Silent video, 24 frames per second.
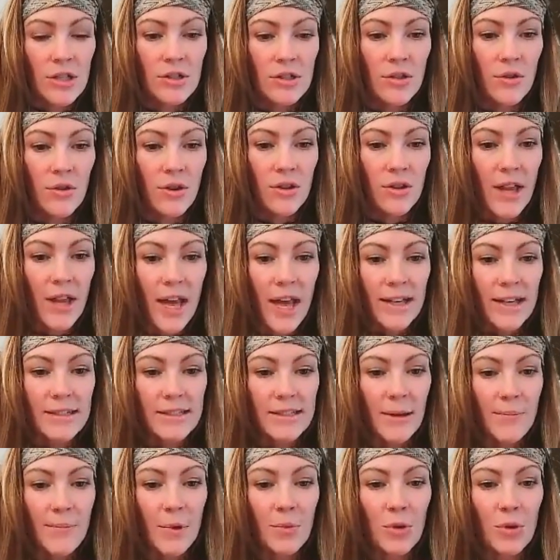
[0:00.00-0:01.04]
So the last
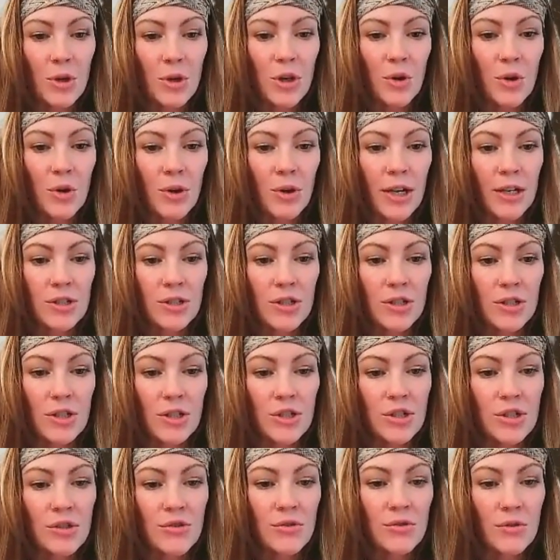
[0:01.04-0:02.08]
step that we're going to
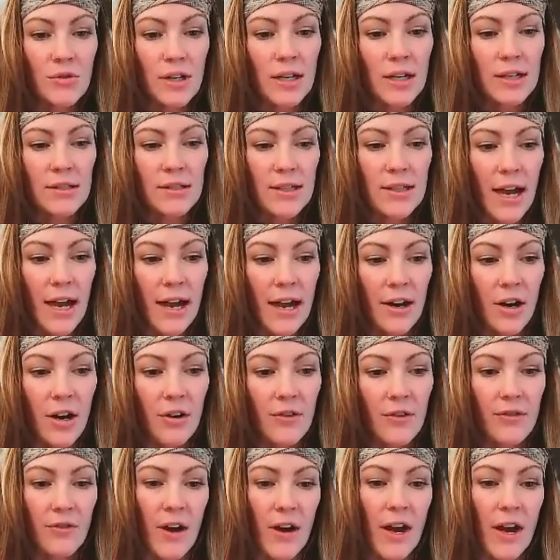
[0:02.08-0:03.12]
do is add
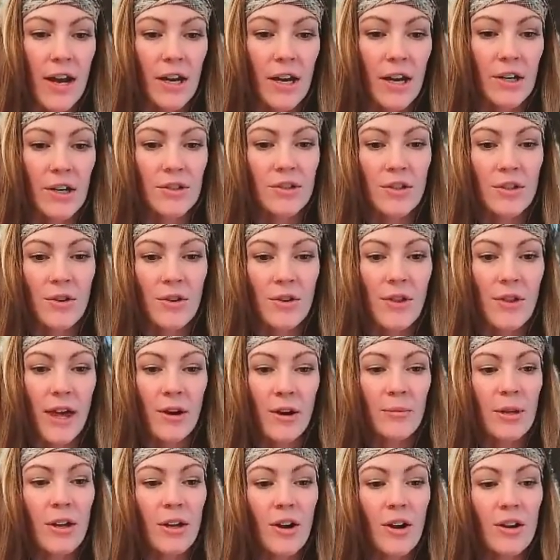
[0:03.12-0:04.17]
our fire. So
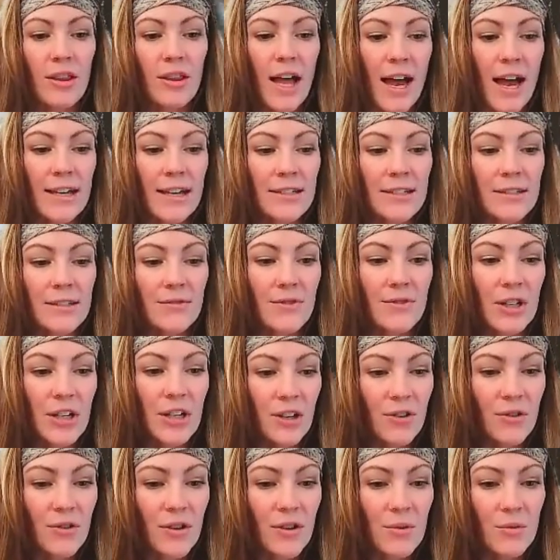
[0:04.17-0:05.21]
that'll be our last
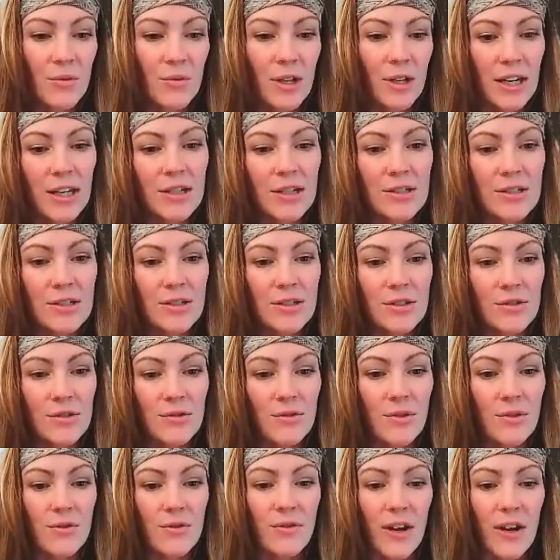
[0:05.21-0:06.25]
video and we'll get
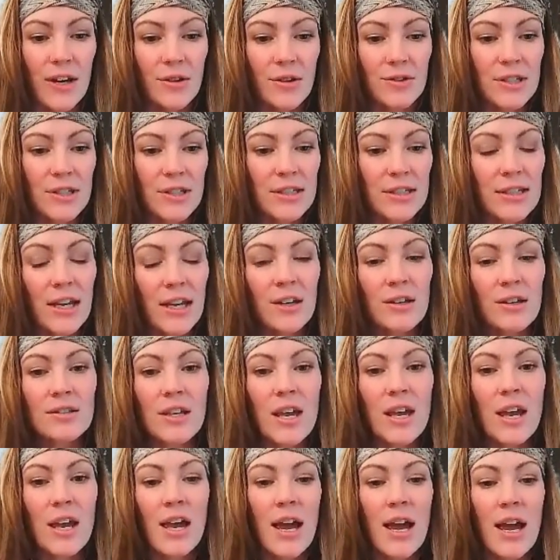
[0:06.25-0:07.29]
into the final details
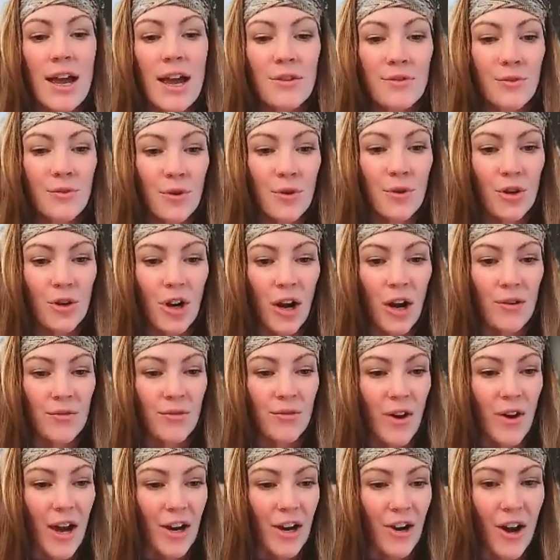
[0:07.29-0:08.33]
and the foreground
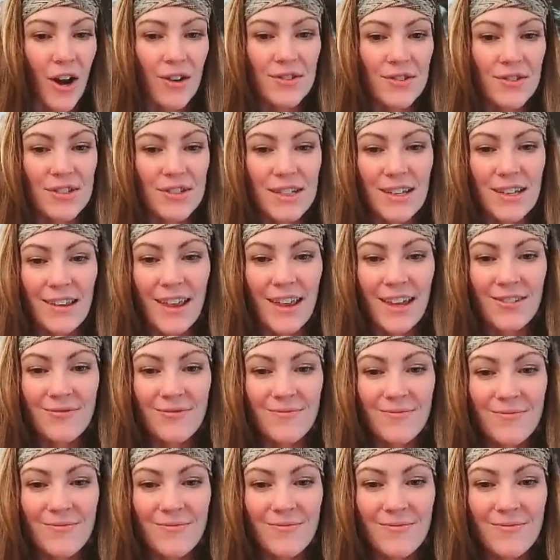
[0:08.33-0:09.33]
fire. I'll see you then.